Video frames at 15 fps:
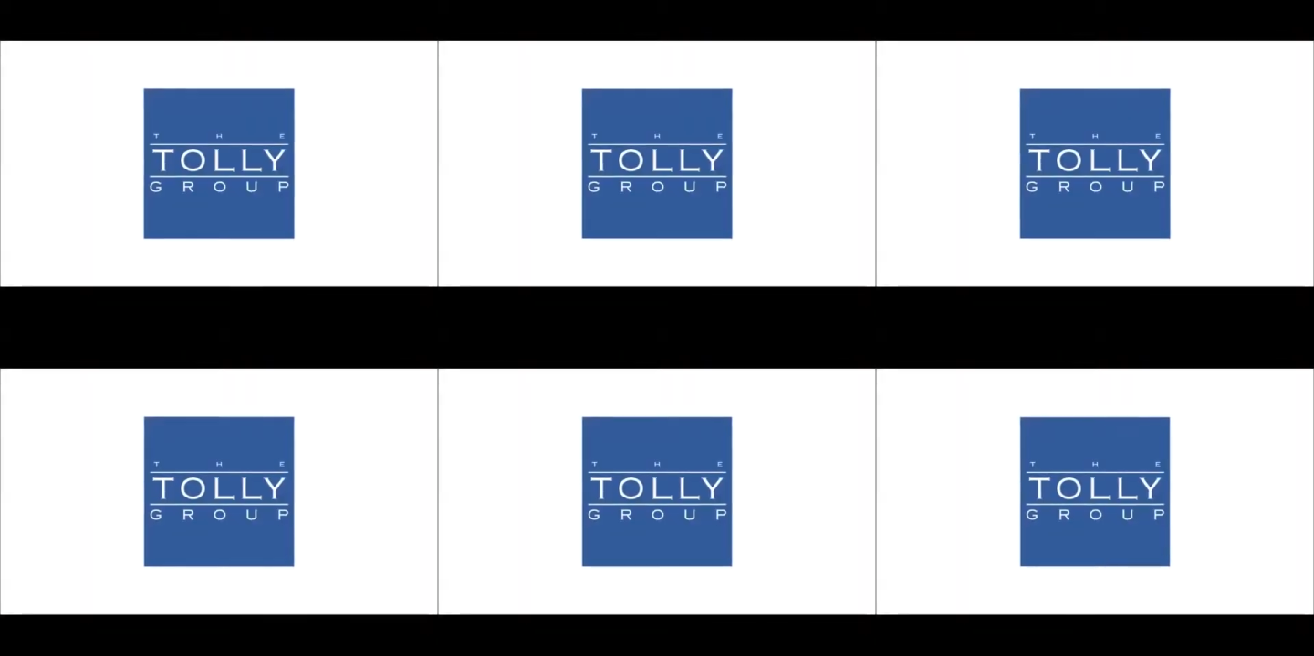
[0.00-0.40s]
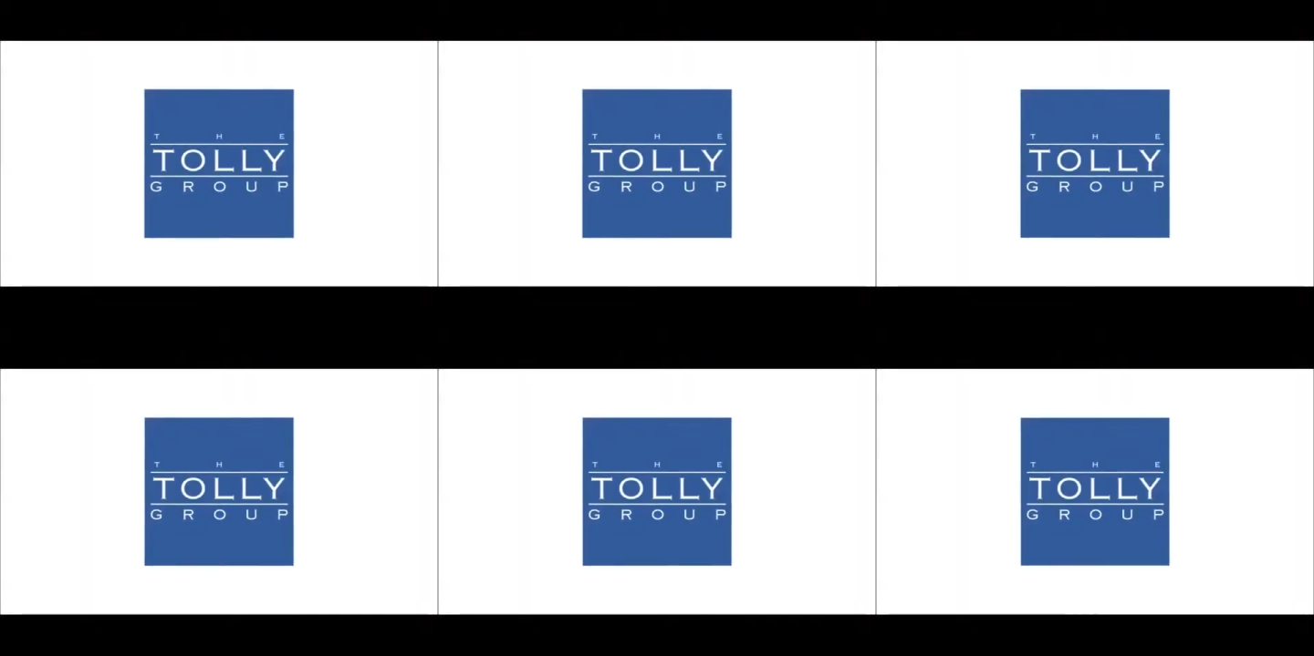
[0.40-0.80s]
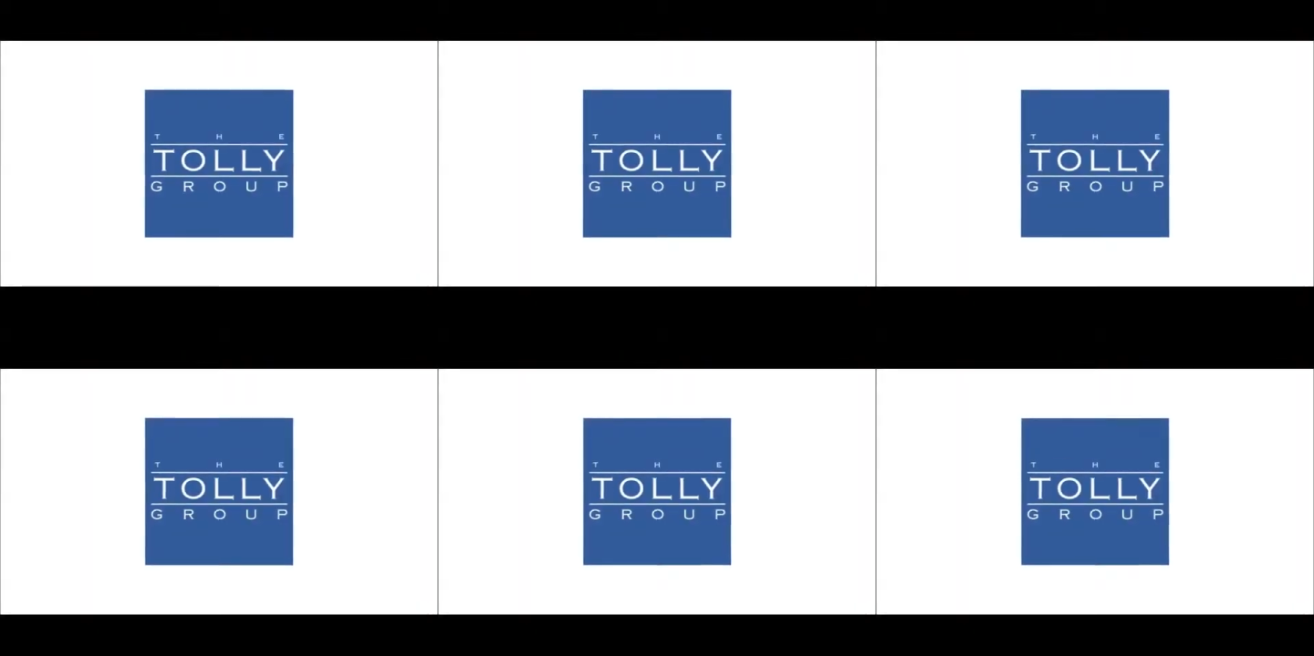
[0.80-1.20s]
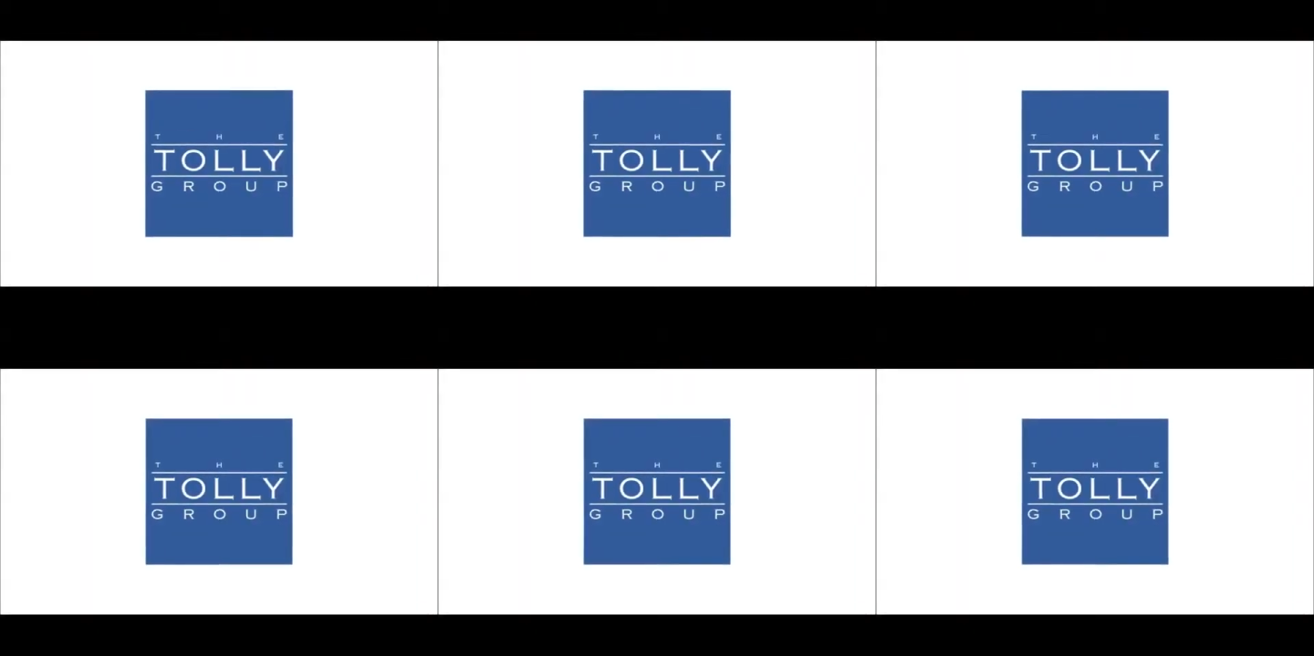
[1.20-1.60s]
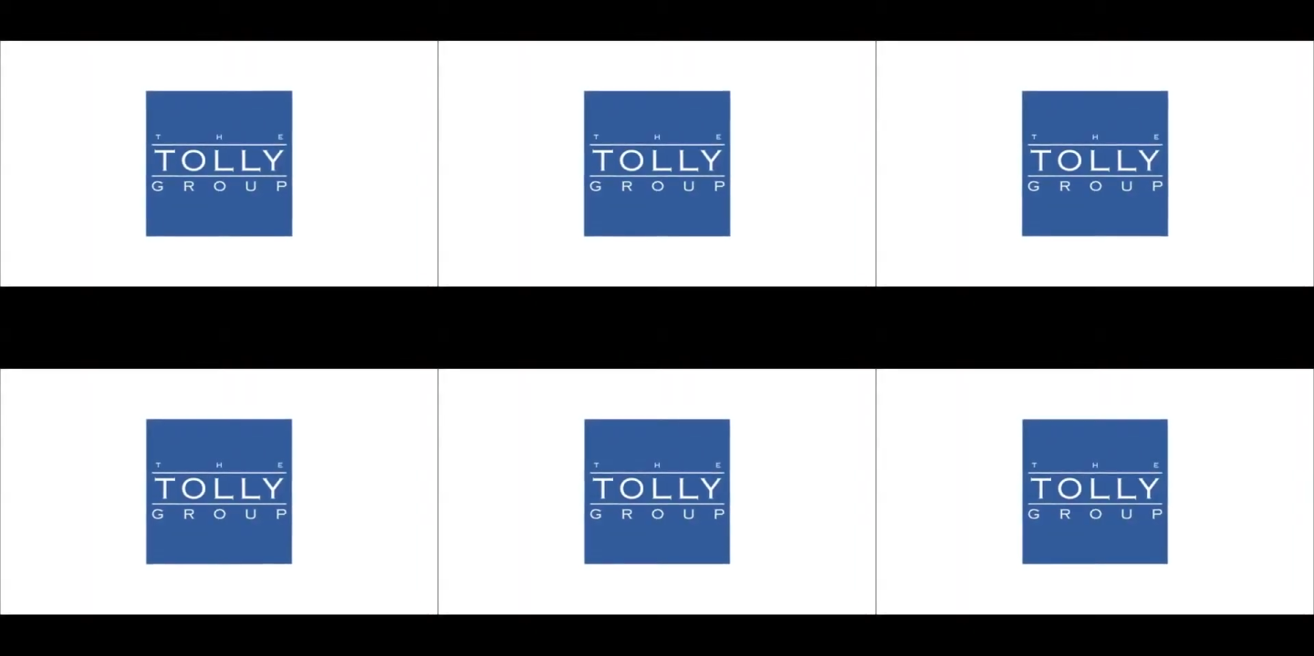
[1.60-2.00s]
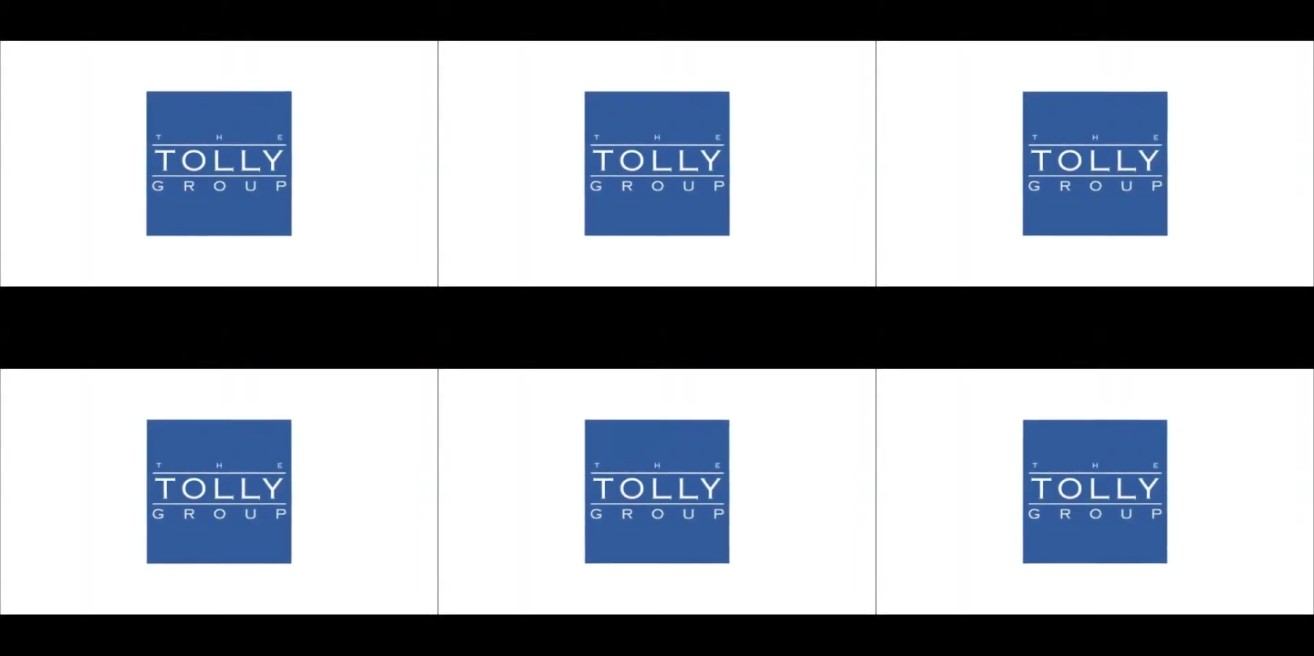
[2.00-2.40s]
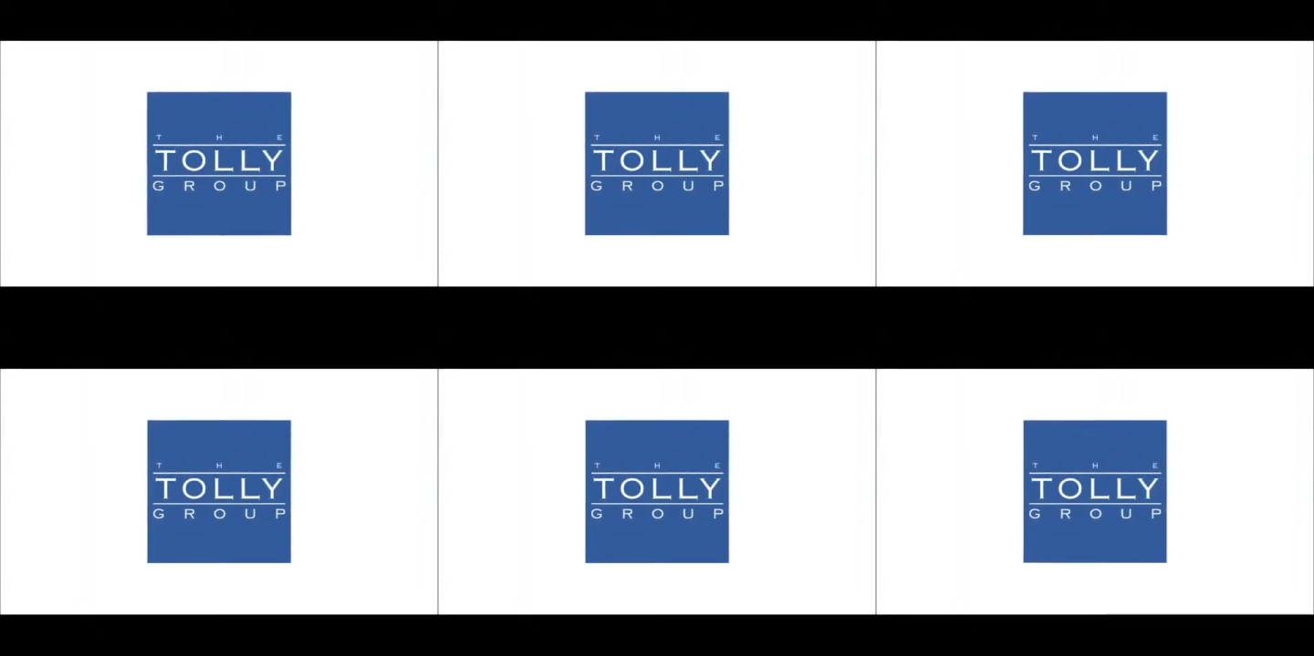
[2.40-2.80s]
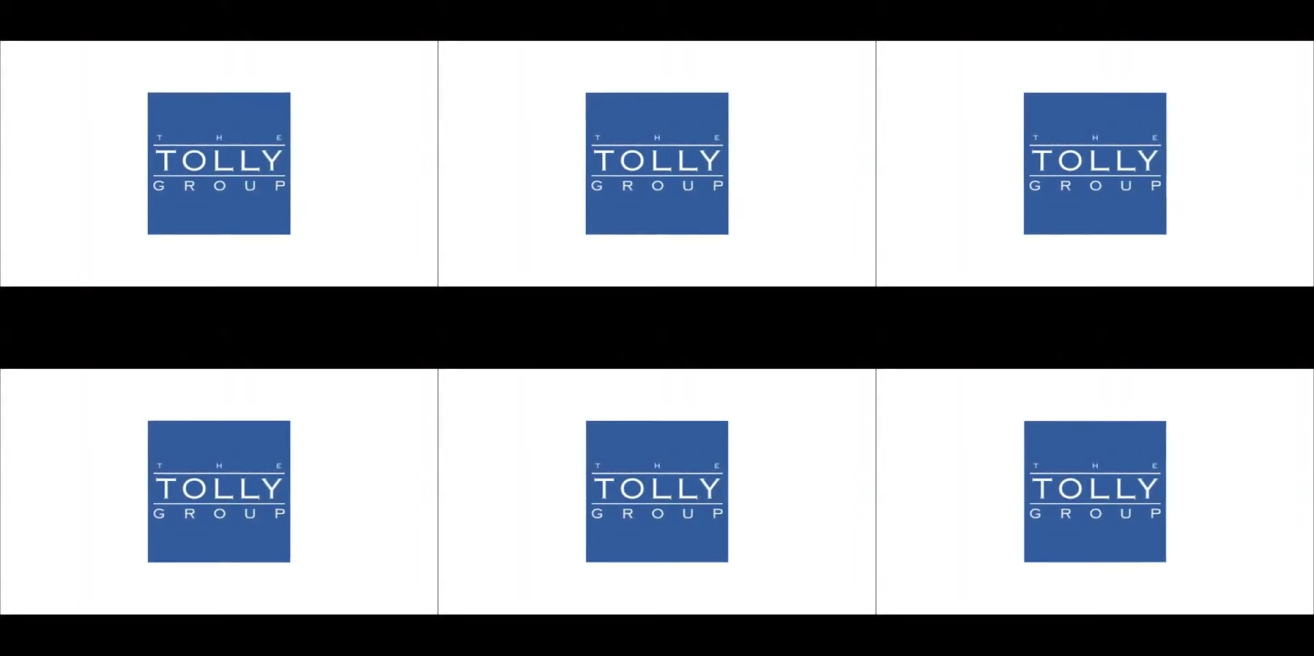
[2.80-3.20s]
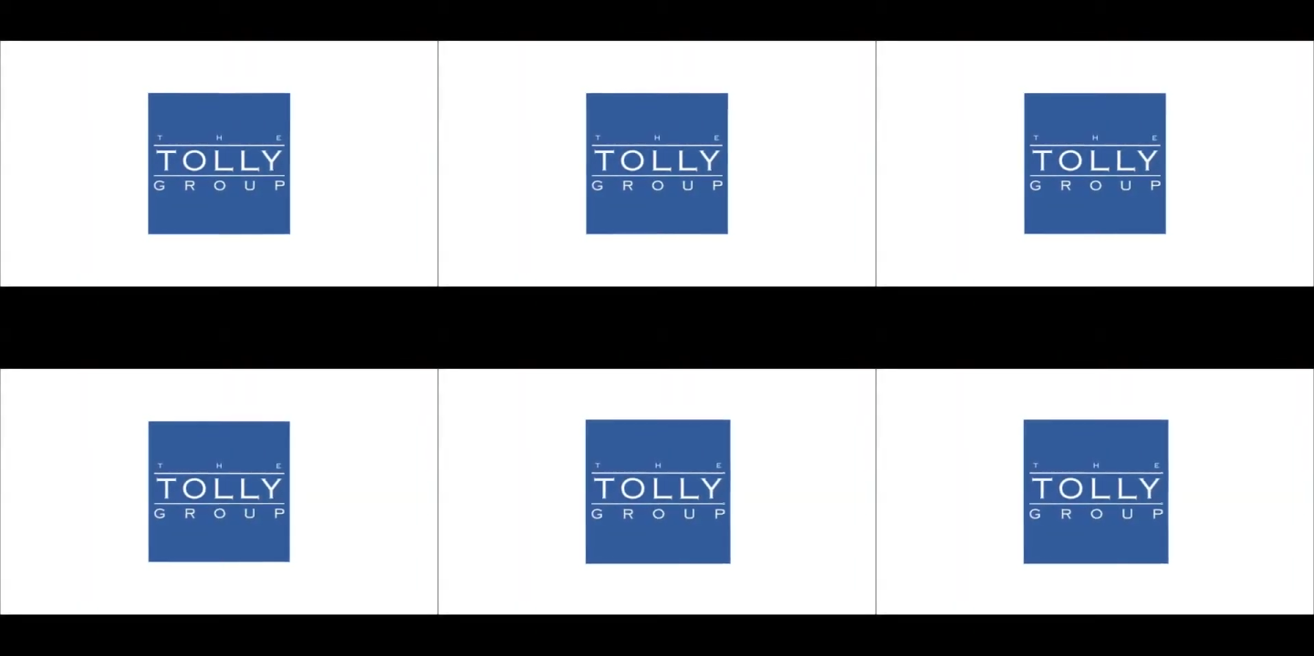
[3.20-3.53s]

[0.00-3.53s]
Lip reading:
(no speaker visible)